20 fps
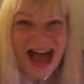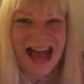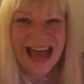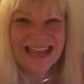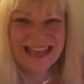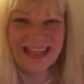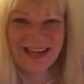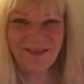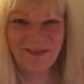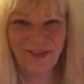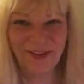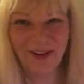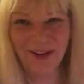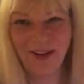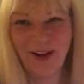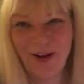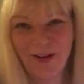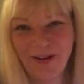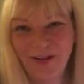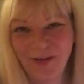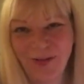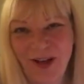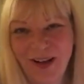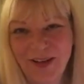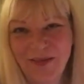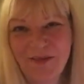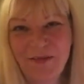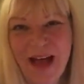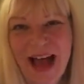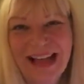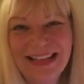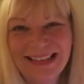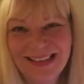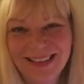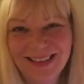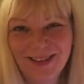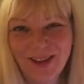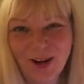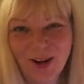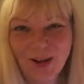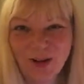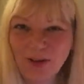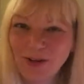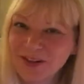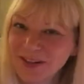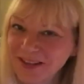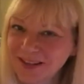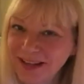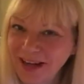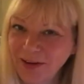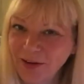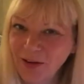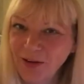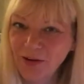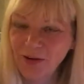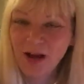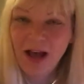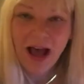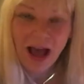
Hi there, Virgo, and welcome back to Star Lord's Tarot.